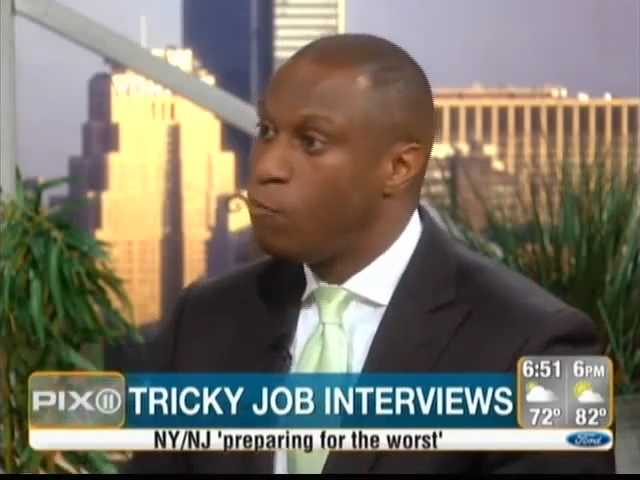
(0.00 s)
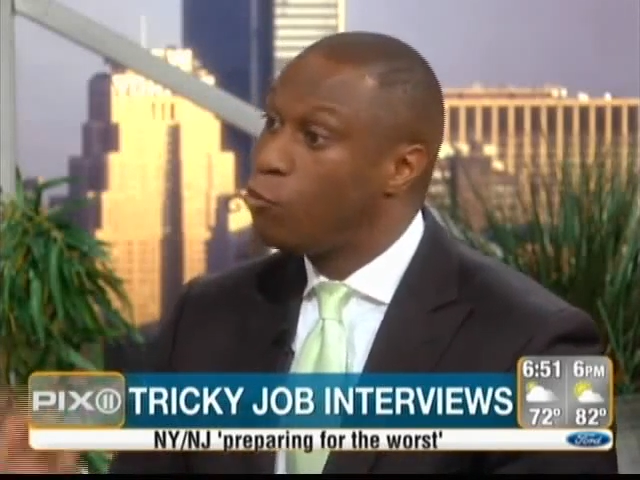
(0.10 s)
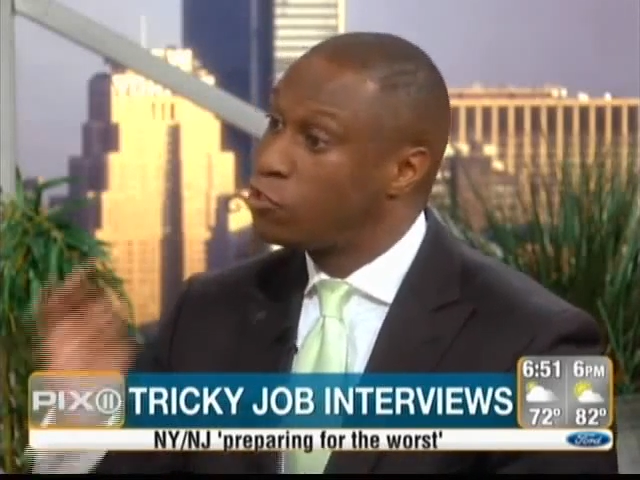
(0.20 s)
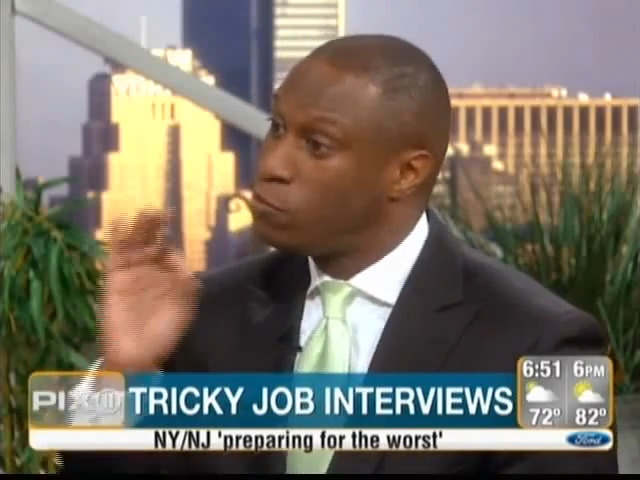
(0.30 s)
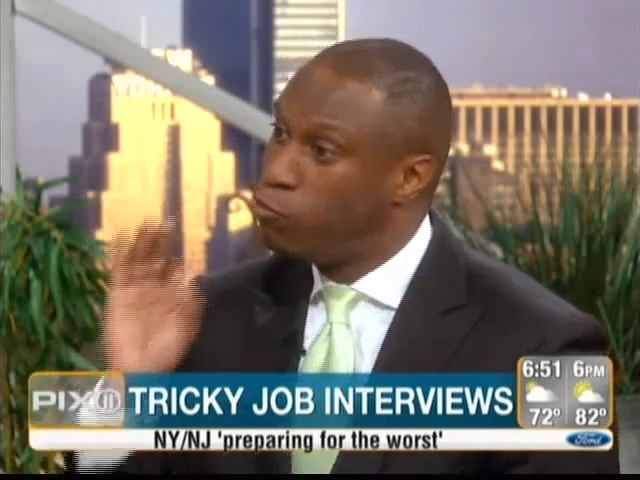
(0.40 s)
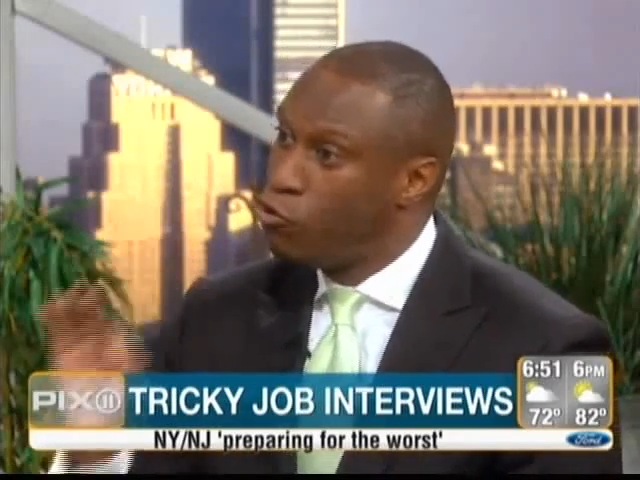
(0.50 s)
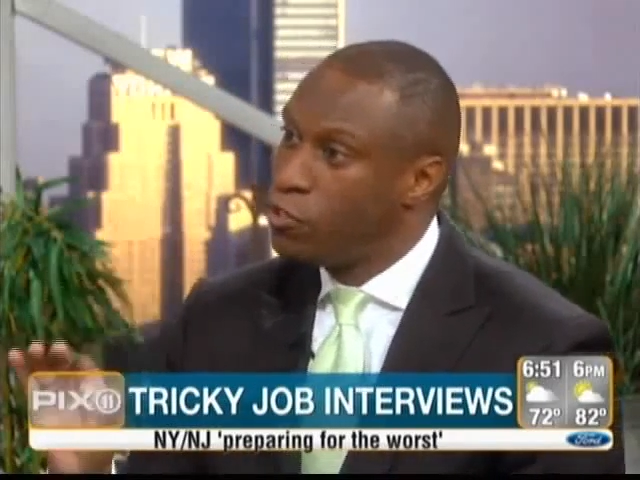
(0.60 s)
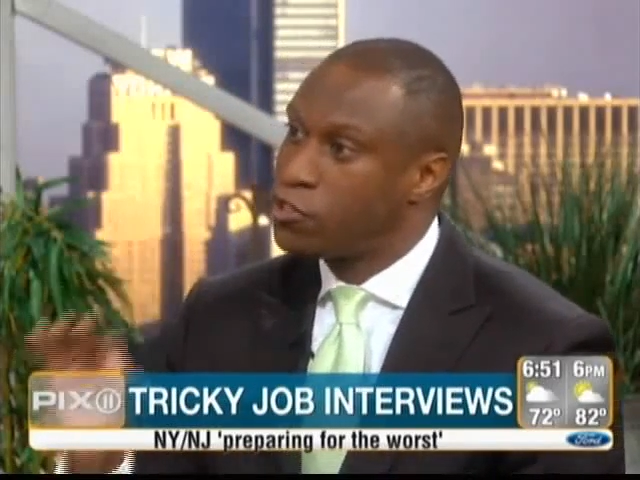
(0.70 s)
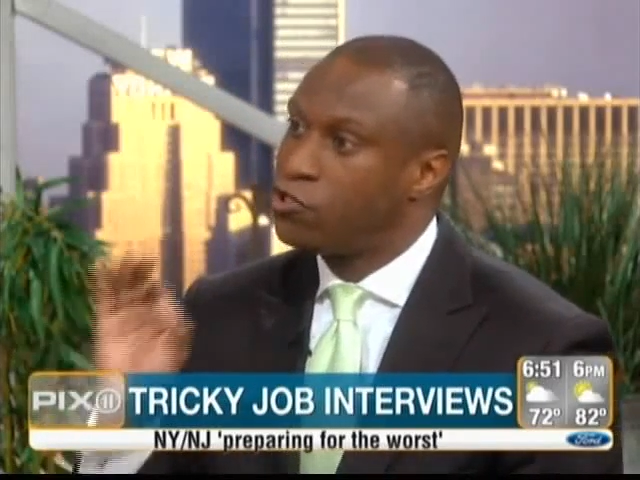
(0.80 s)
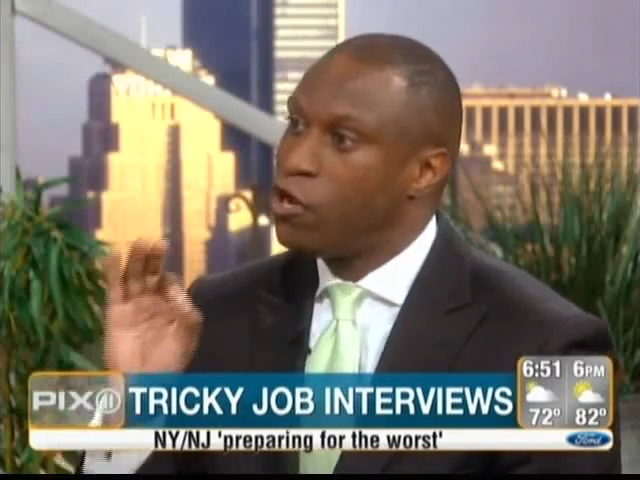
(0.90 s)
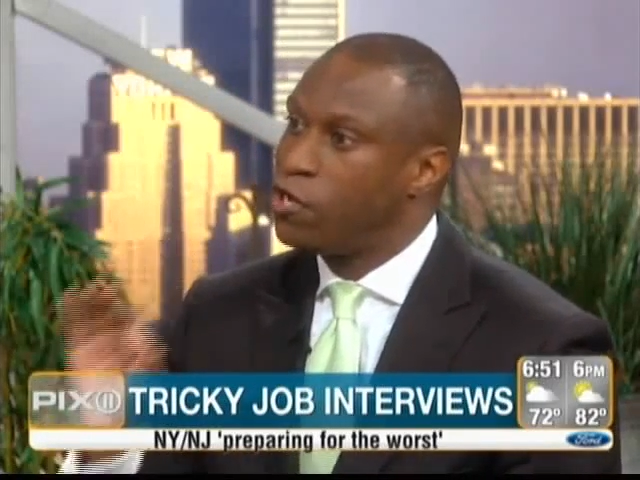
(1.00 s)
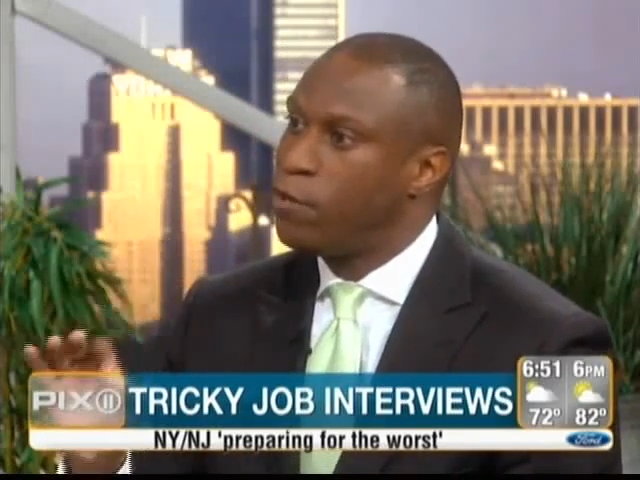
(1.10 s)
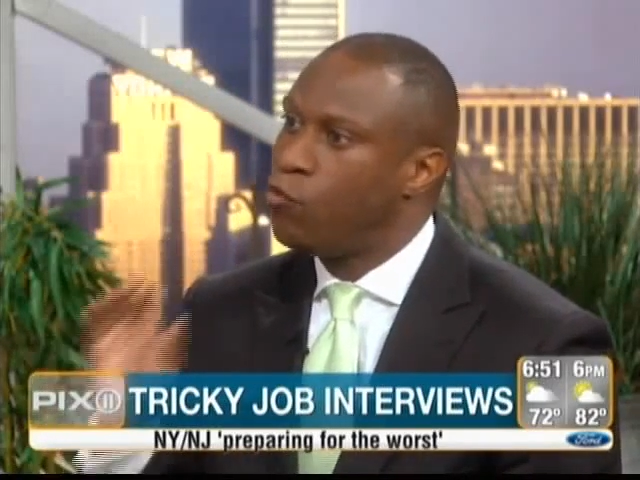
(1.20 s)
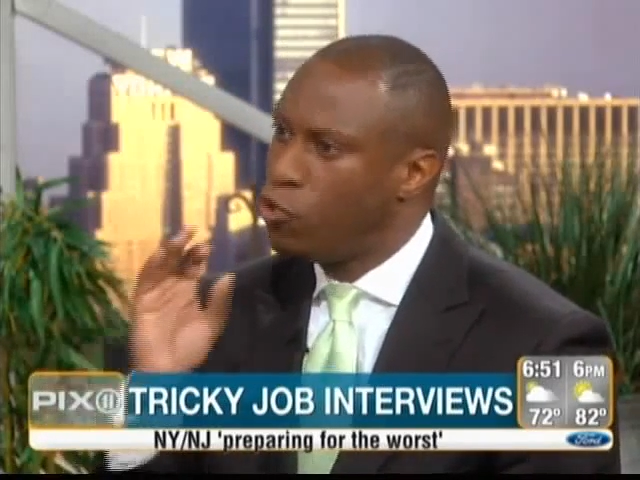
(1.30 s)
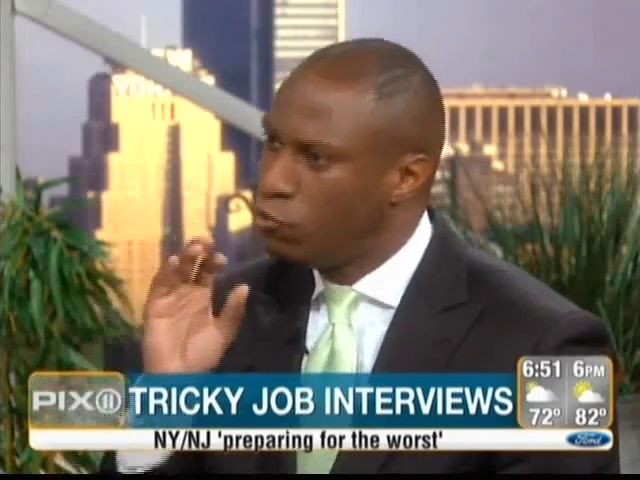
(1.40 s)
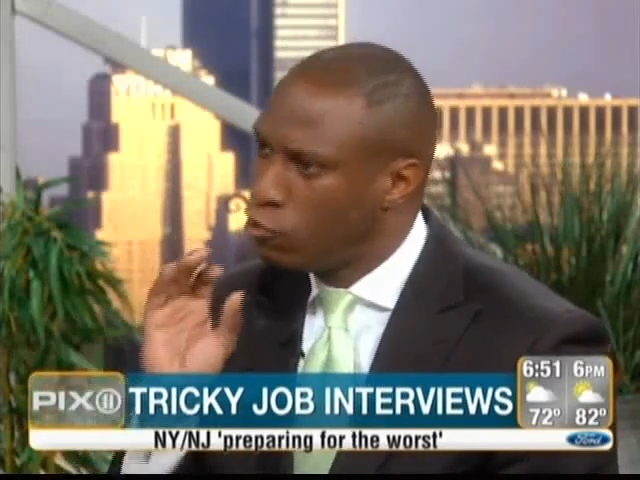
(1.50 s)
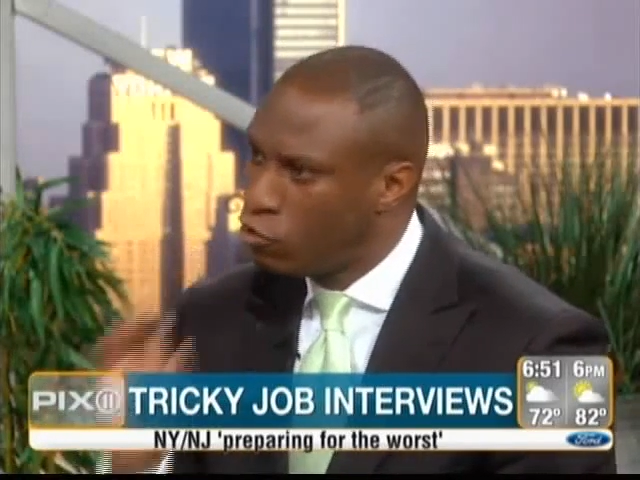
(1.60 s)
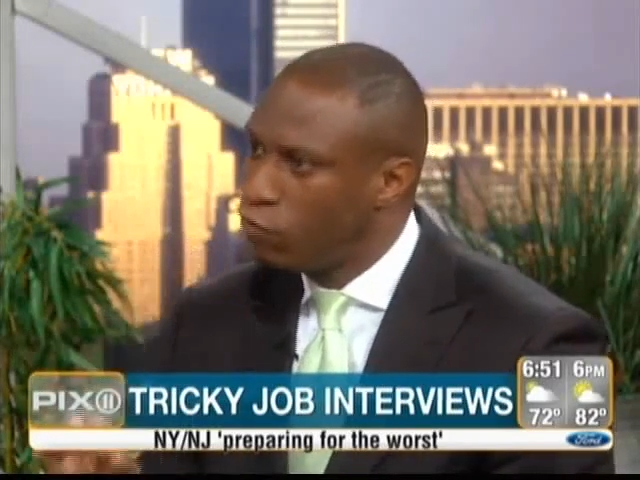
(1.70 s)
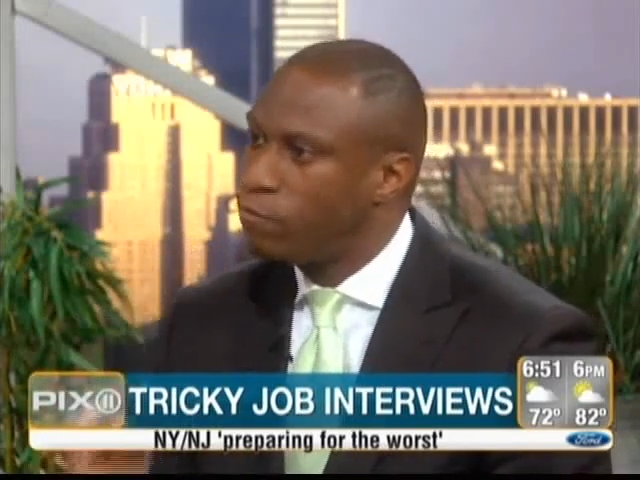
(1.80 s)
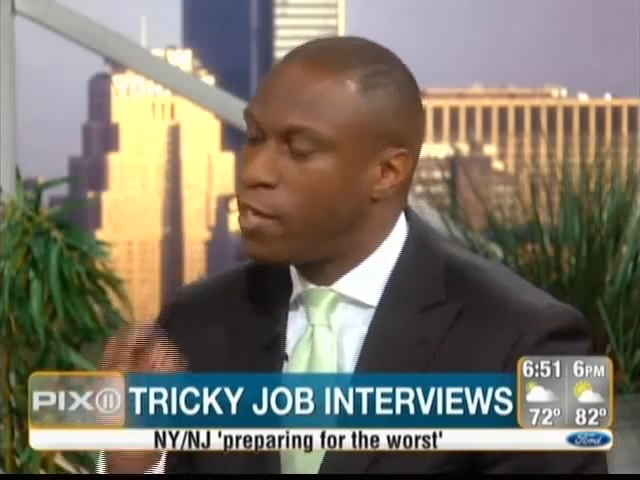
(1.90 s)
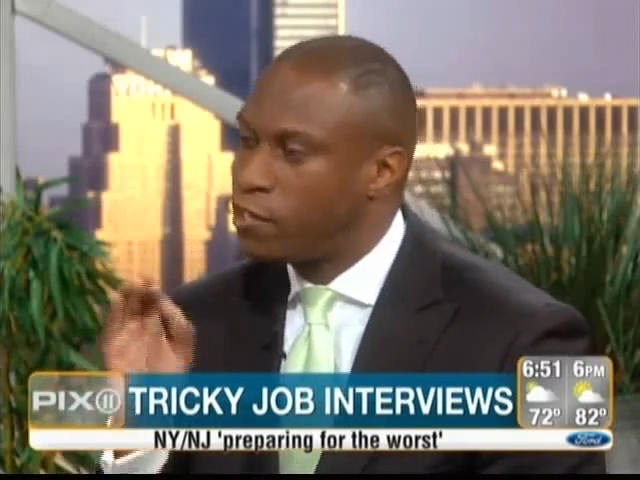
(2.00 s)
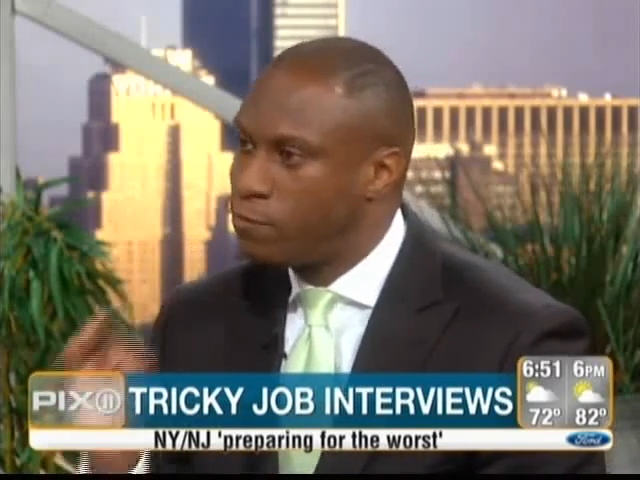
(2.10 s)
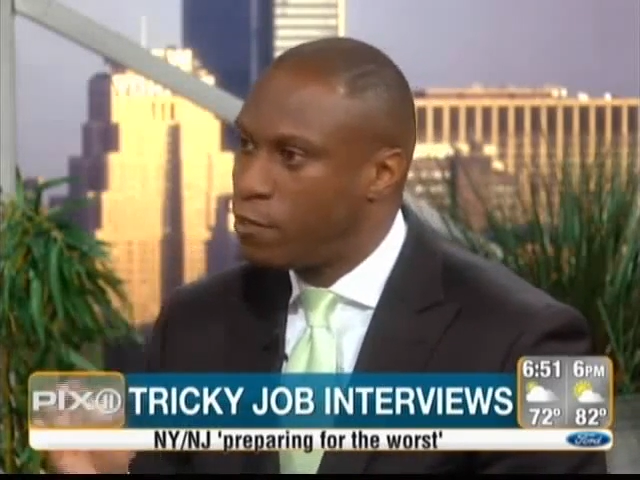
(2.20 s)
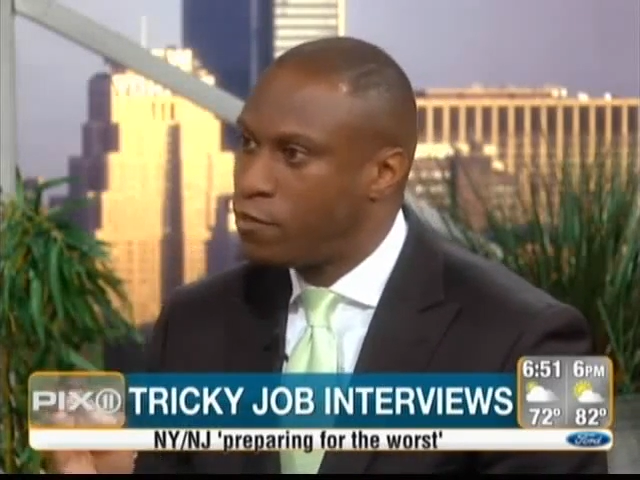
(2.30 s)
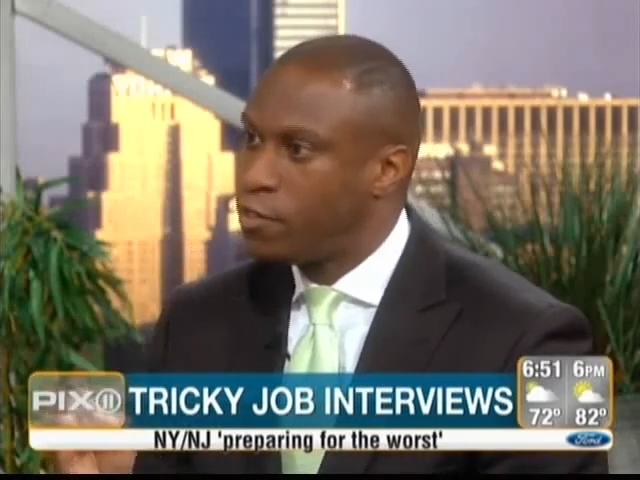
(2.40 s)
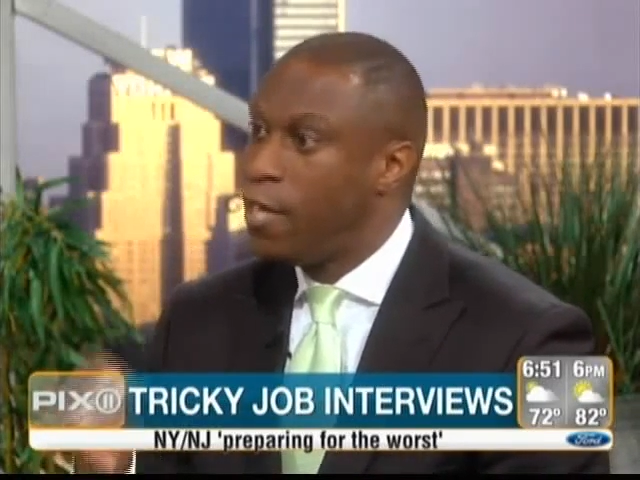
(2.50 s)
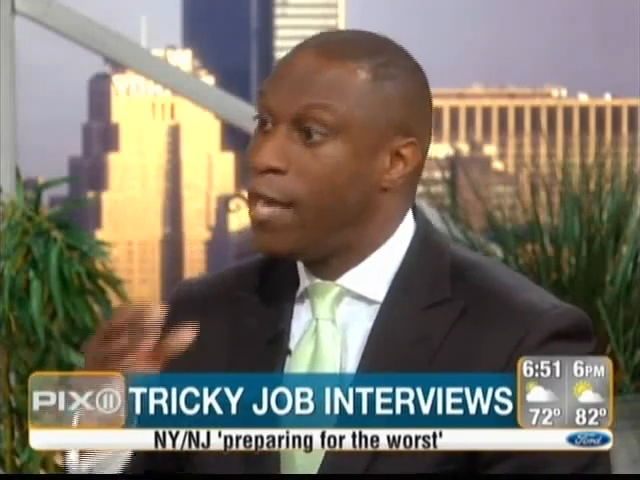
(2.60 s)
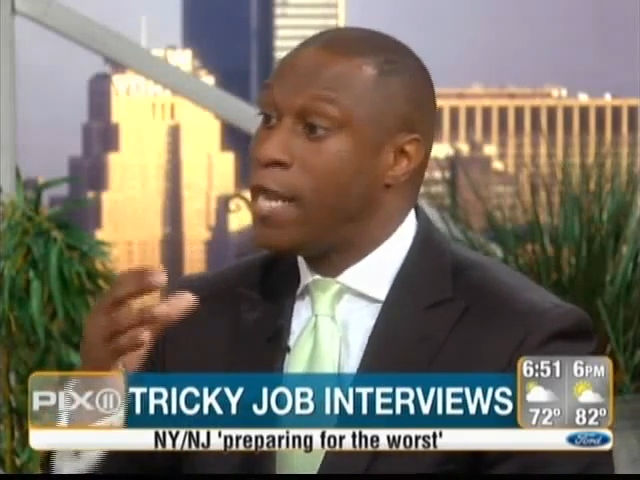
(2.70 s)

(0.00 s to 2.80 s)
But what's important is to talk about what you learned from that experience